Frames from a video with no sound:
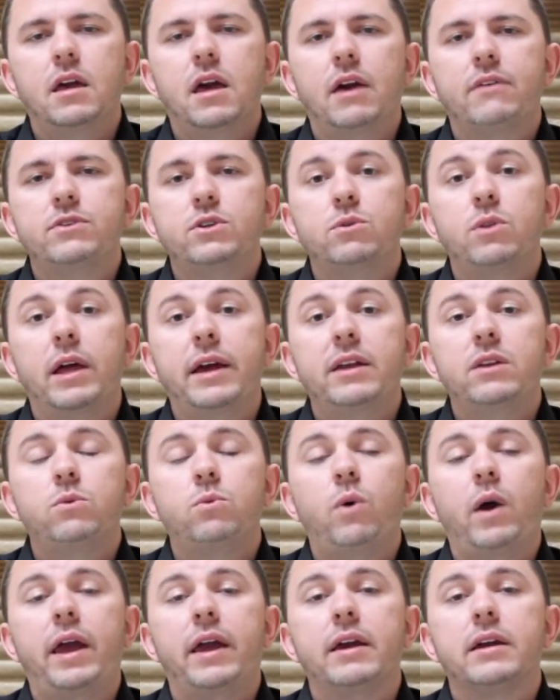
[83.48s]
Have you laid
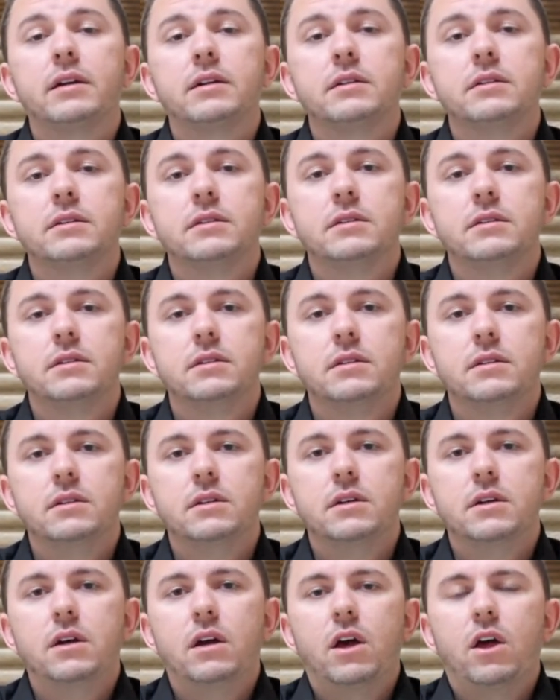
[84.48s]
awake?
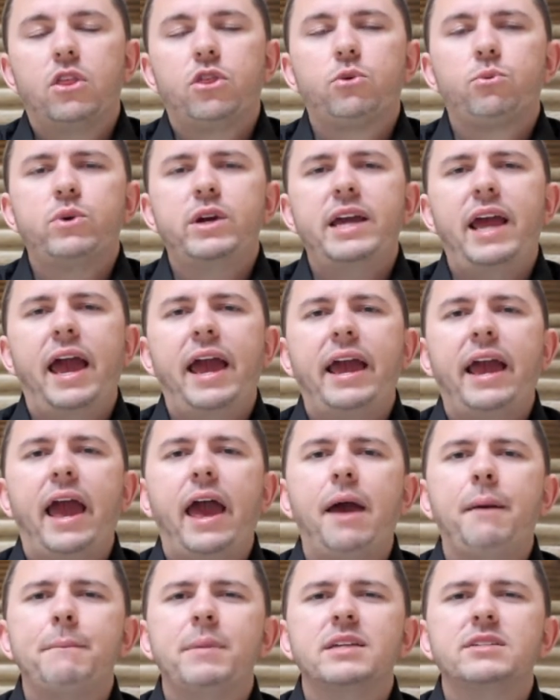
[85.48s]
3
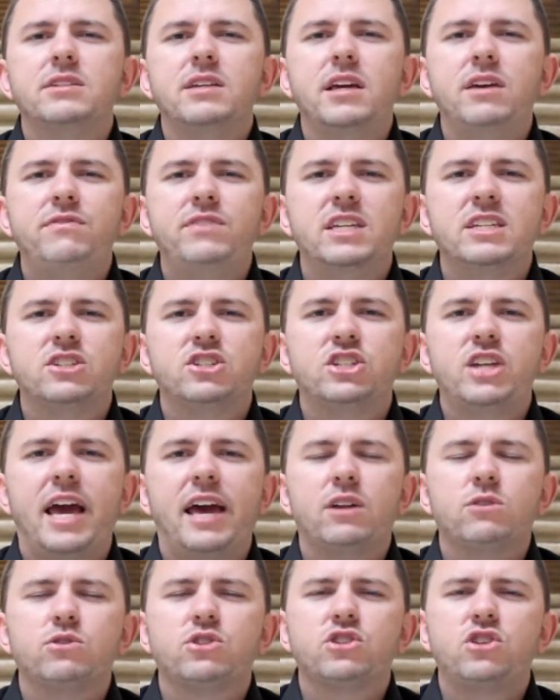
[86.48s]
a.m. as evening
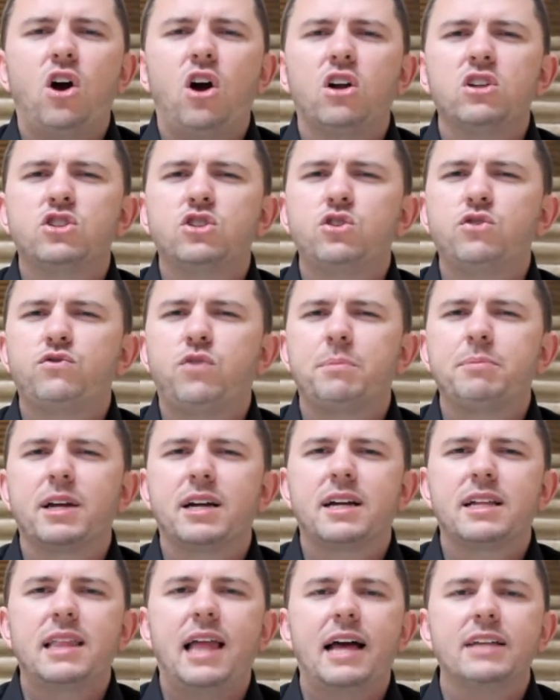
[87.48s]
shadows taunt you
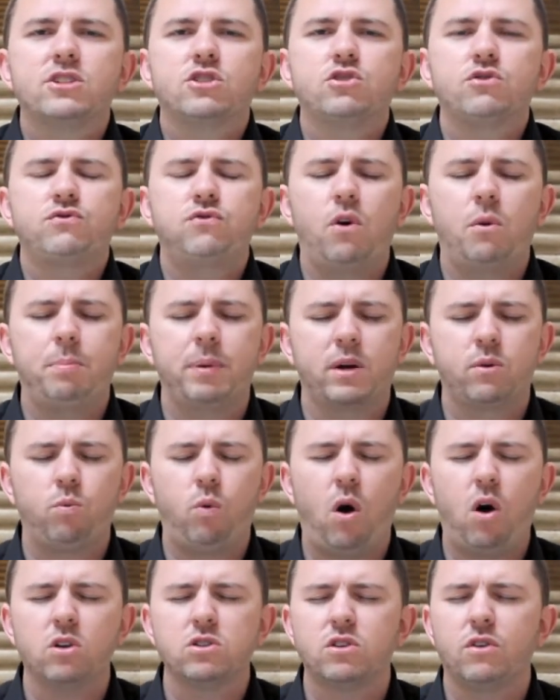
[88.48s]
from the
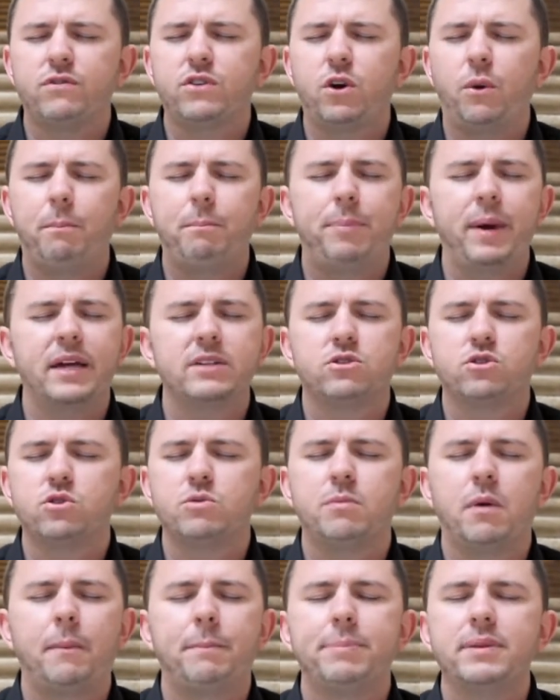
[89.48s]
claustrophobic walls of your
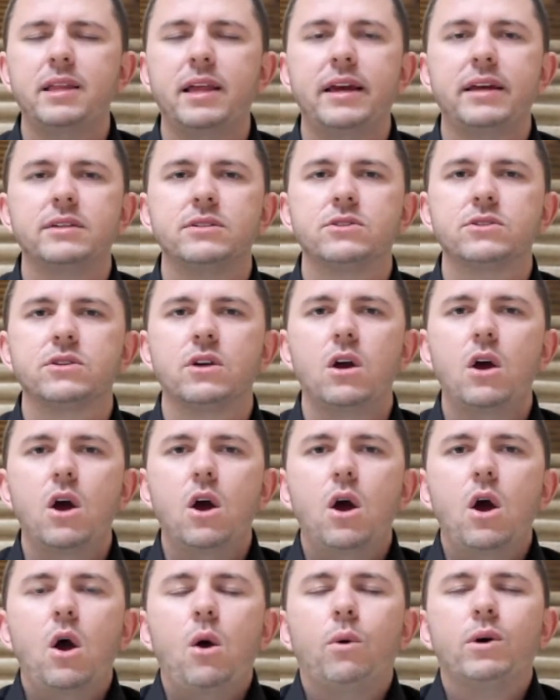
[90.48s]
bedroom, a
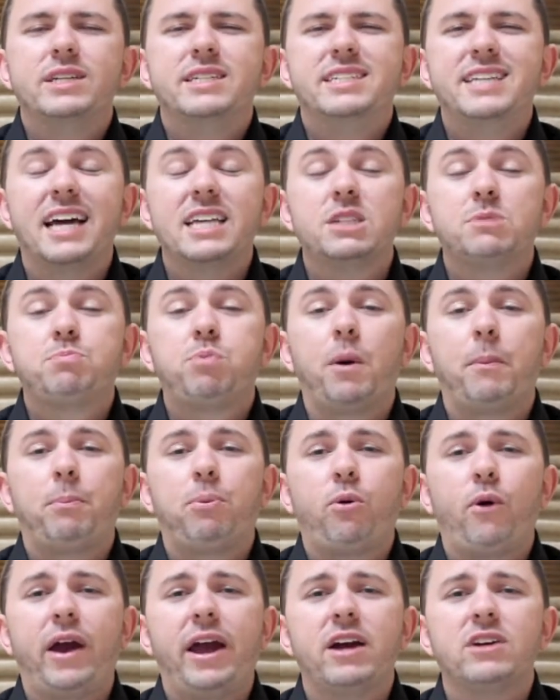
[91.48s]
place where desperate
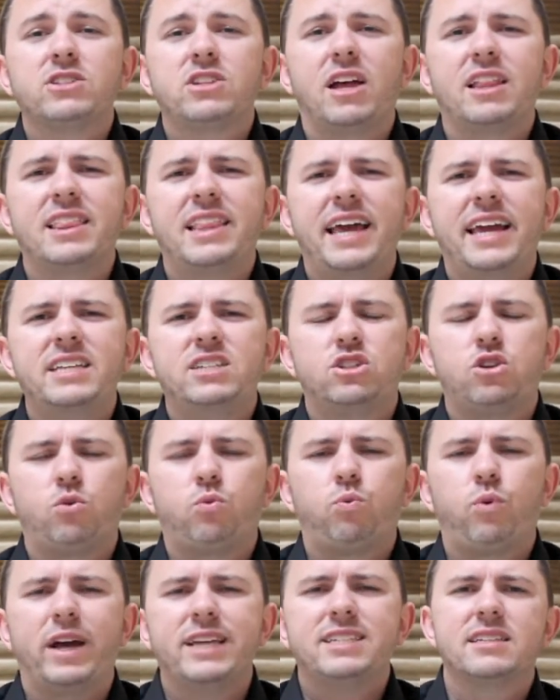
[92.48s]
prayers are laid to
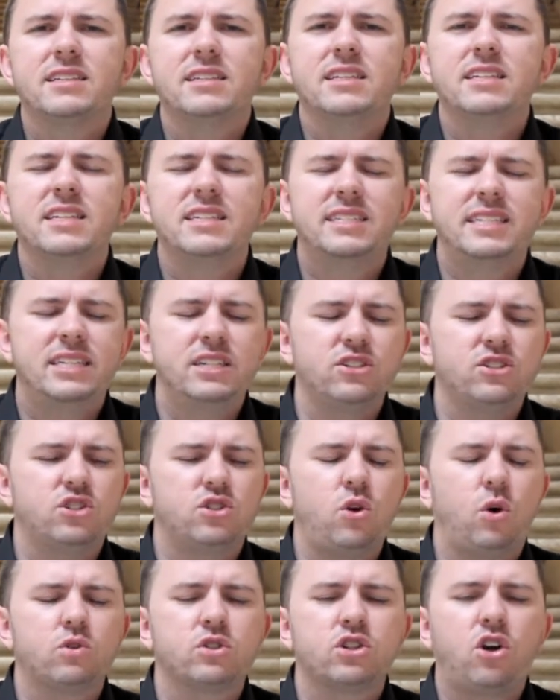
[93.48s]
rest. In the
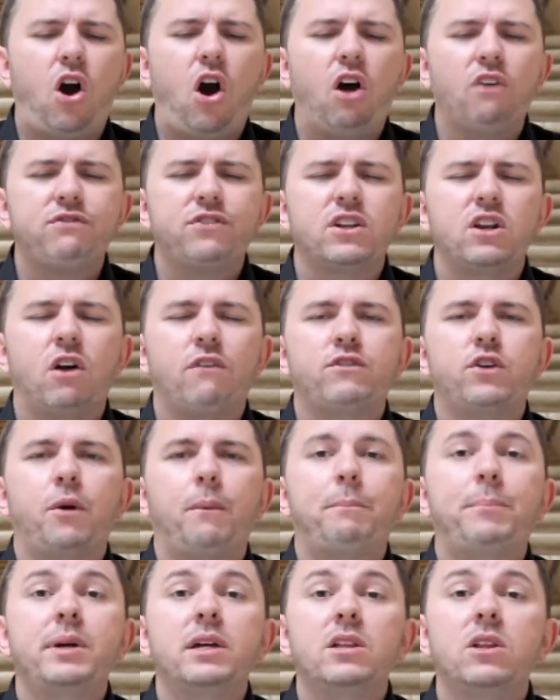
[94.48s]
tear-soaked coffin of
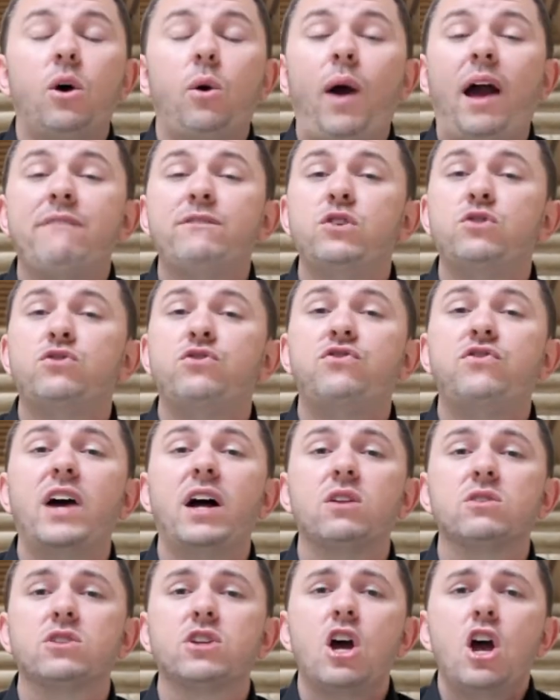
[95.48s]
your pillow, have you
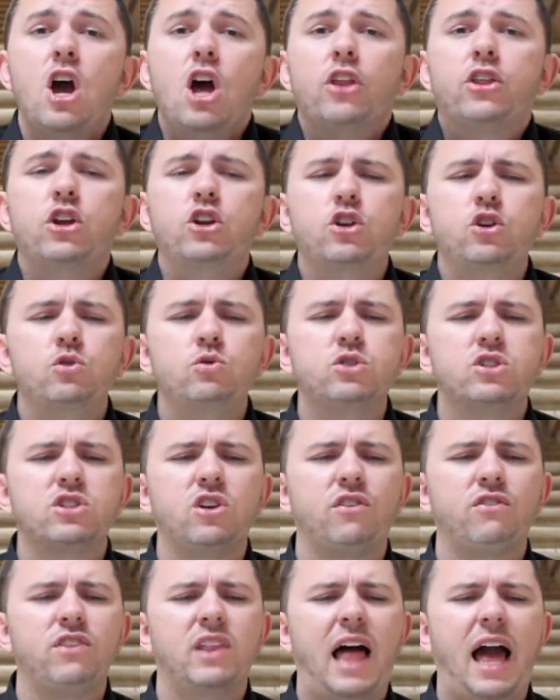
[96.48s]
felt the noose
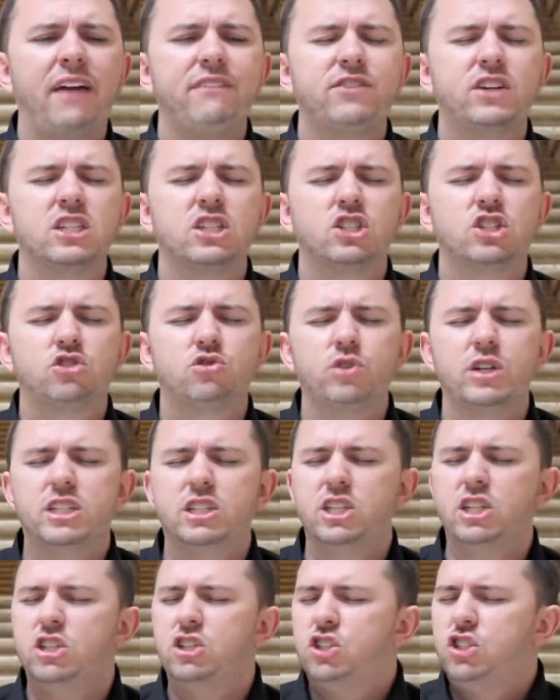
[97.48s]
of life
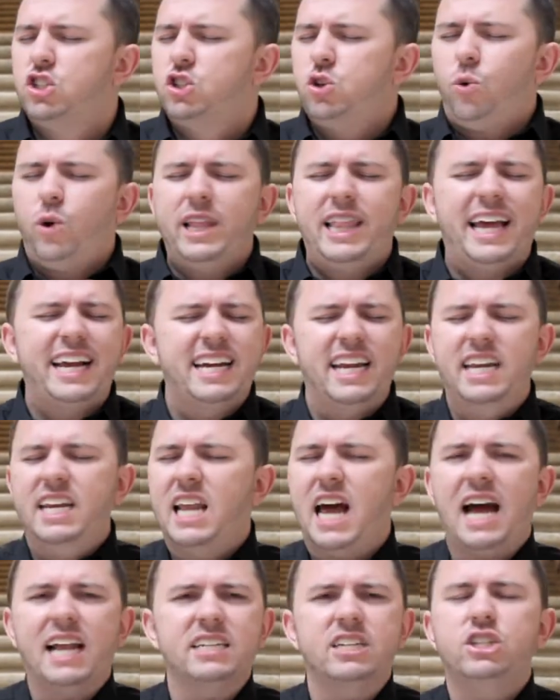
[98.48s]
constricting your jaw like a
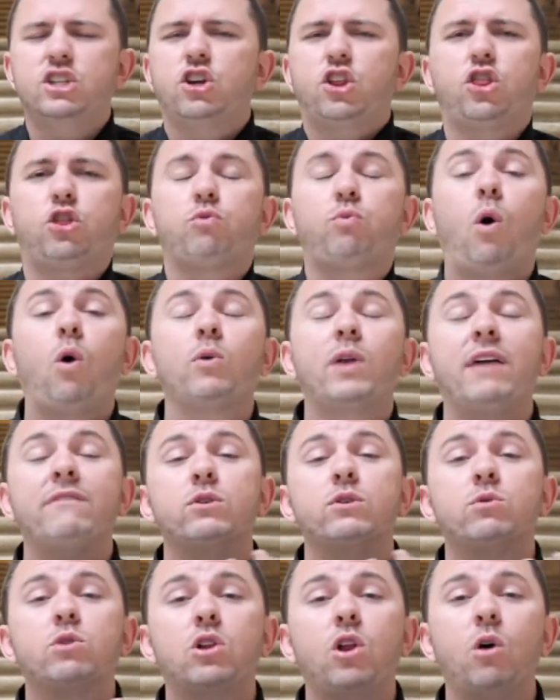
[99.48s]
knot in your throat? Have
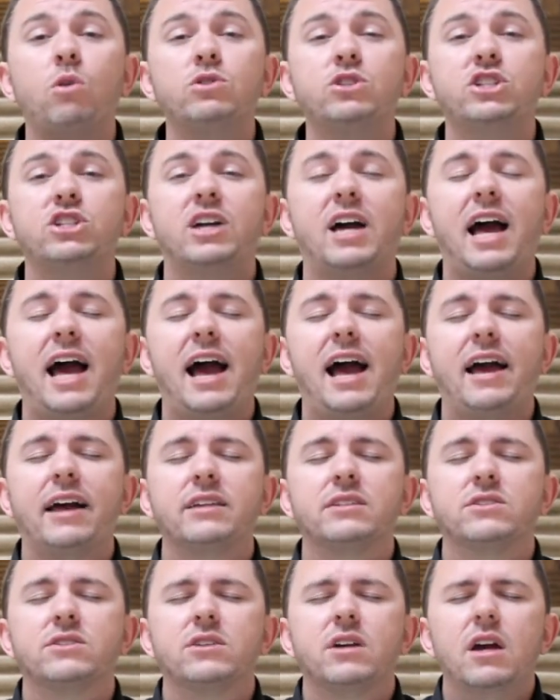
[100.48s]
you closed your
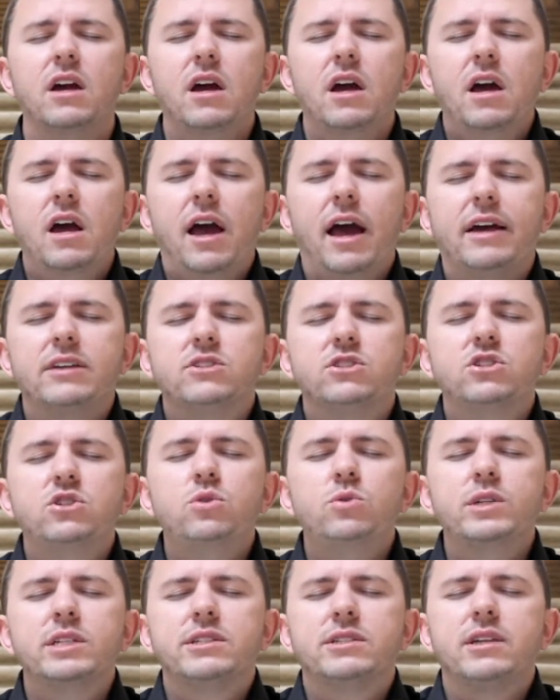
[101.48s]
eyes as
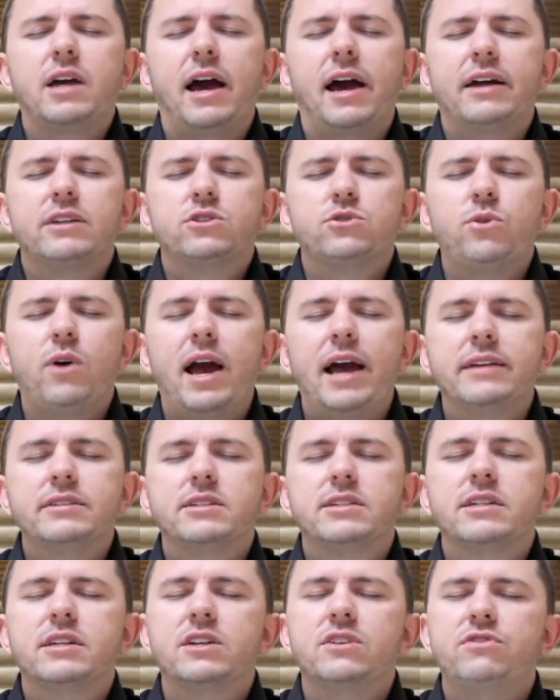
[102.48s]
suicide tries
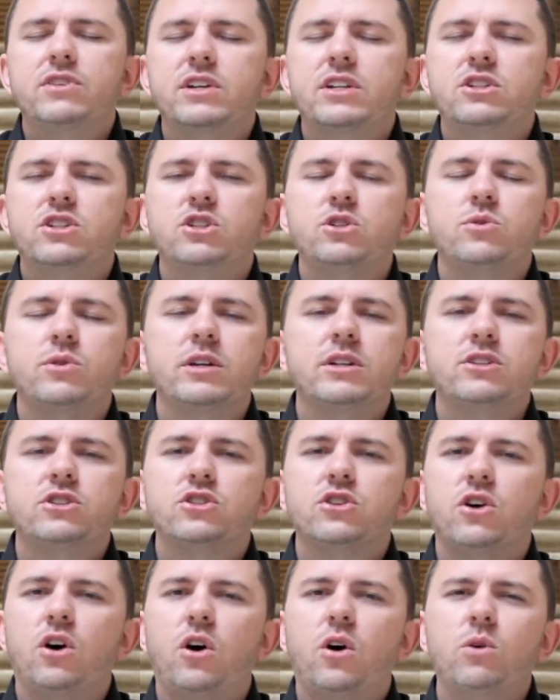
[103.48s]
to convince you
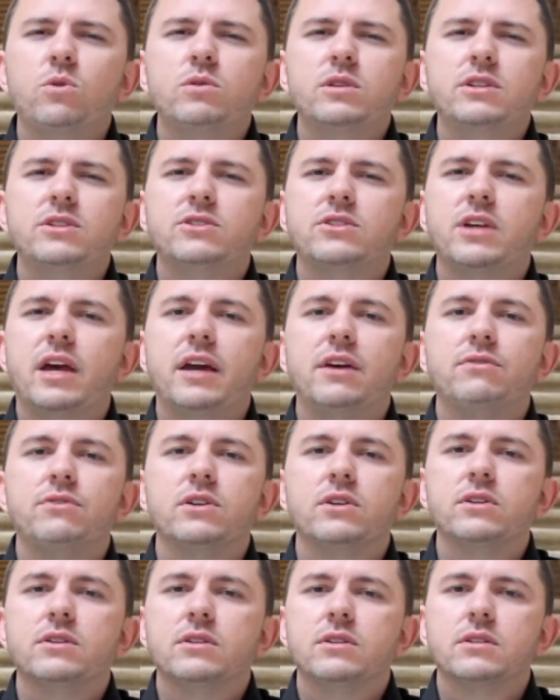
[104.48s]
it's your only
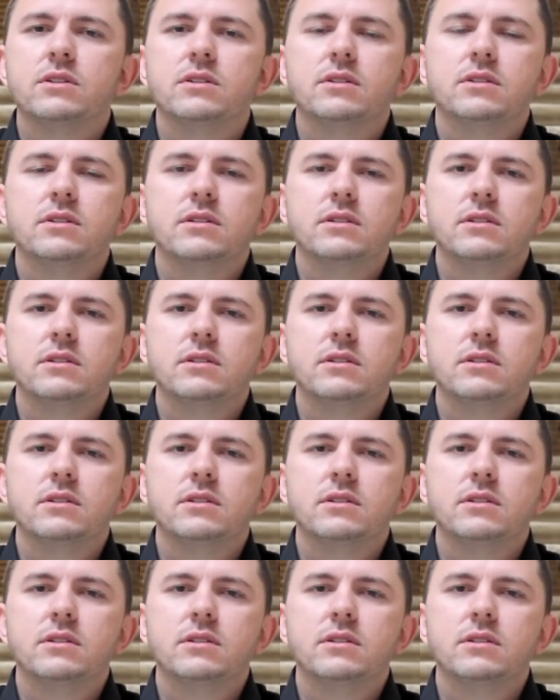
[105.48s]
savior?